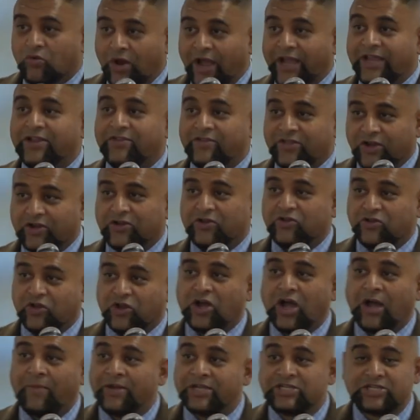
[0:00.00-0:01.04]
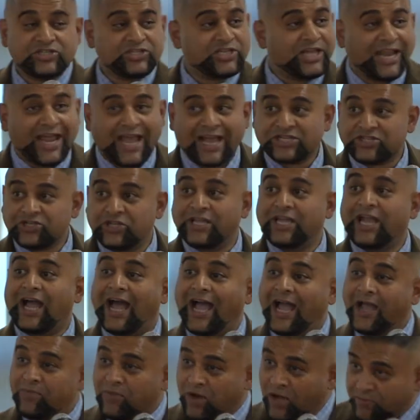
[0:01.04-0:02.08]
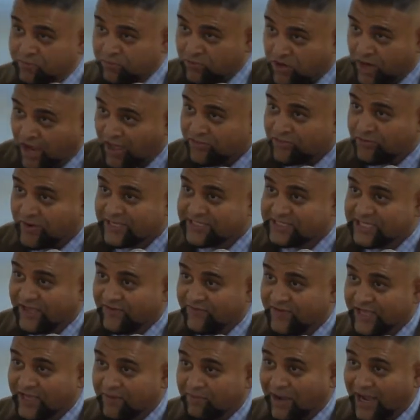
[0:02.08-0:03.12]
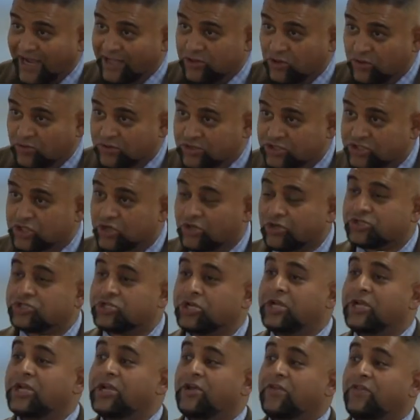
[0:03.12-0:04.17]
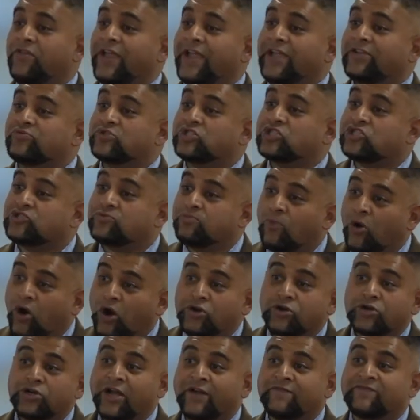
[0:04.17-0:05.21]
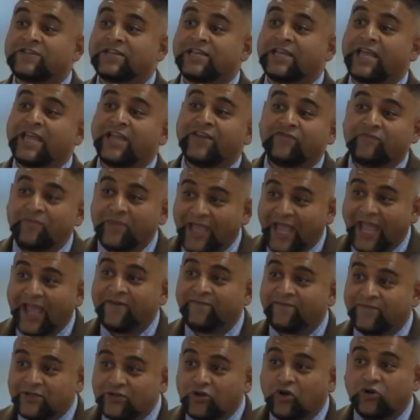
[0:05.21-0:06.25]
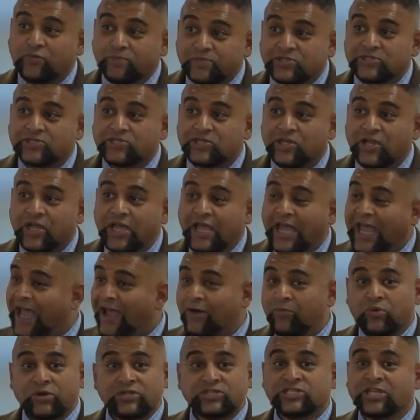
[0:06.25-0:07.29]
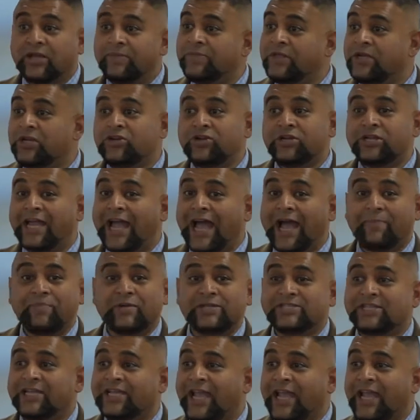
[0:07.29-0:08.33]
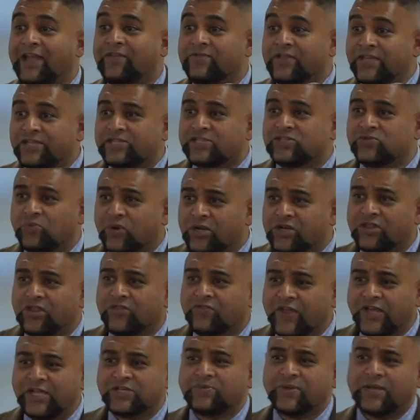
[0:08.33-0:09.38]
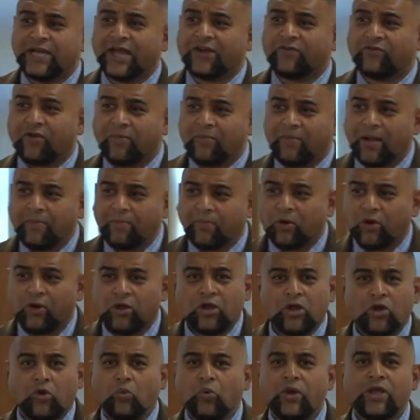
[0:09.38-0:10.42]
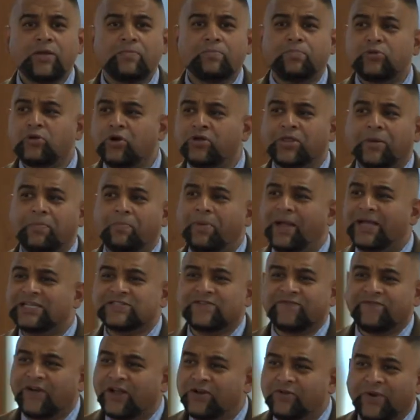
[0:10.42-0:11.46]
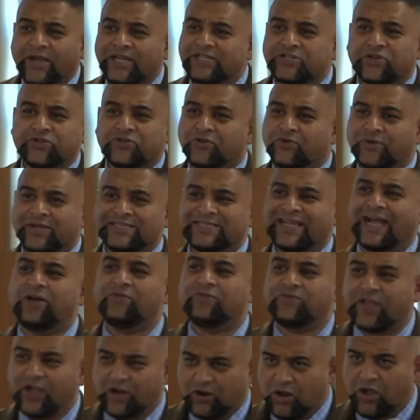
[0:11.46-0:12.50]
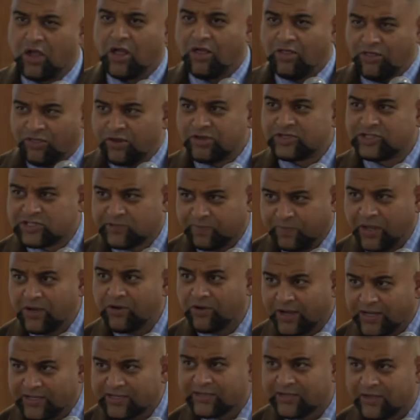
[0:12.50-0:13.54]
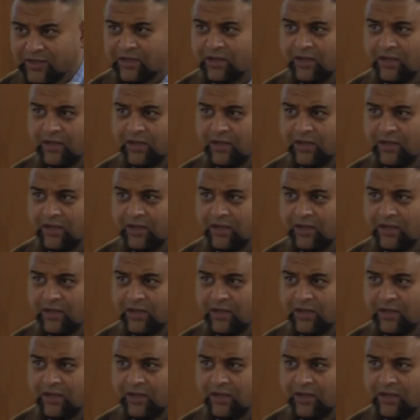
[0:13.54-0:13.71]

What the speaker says: Right. The comment is, and actually, I'm on pre-authorized giving at my local church. They were smart enough to give me envelopes. And when something good happens, again, this is one of the things we got to remember. We employ the best fundraiser there is out there, the Spirit.